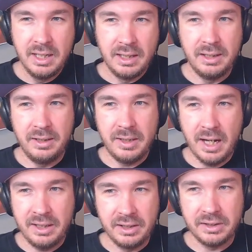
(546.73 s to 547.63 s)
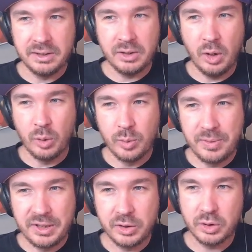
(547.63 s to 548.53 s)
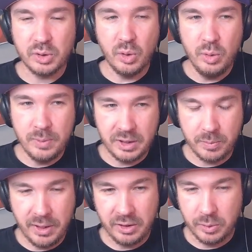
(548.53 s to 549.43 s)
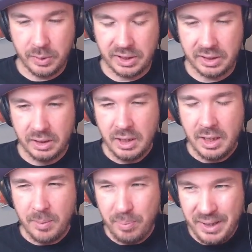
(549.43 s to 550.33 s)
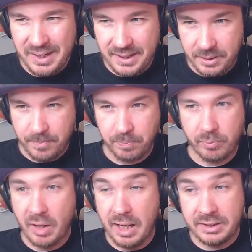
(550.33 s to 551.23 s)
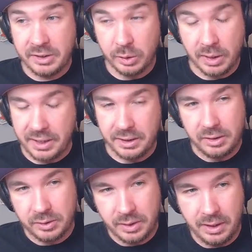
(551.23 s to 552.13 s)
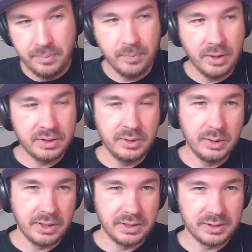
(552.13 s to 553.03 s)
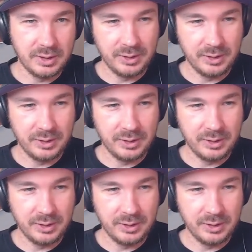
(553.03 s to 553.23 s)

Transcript: I think this card would be so much better with it, but I still like it, okay? I still like this card.